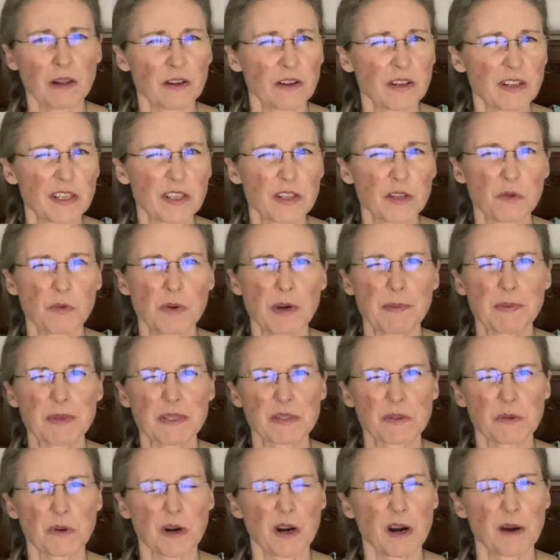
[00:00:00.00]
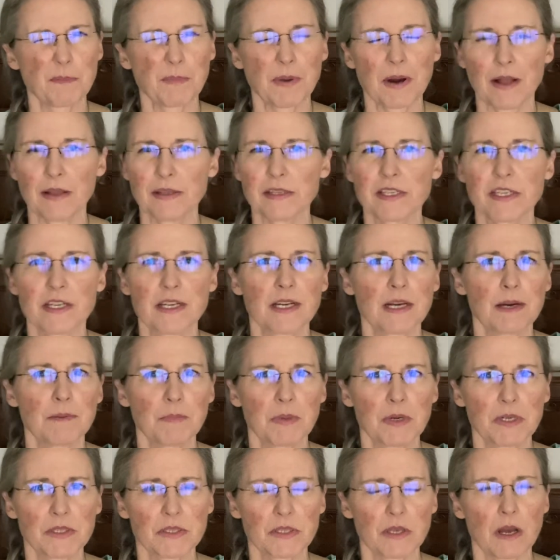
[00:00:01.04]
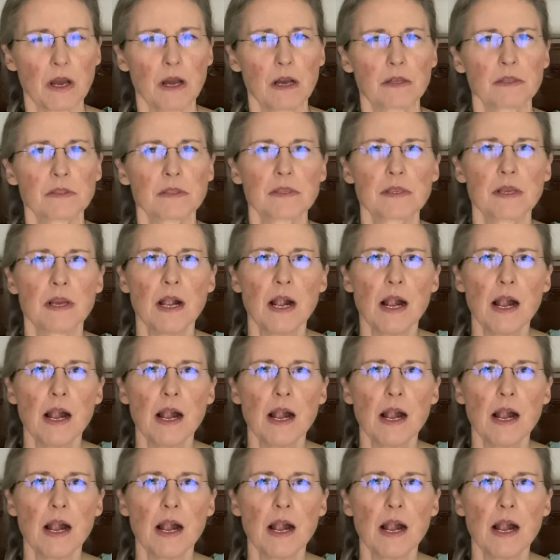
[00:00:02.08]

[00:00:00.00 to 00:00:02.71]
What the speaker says: learning new repertoire, polishing up our songs.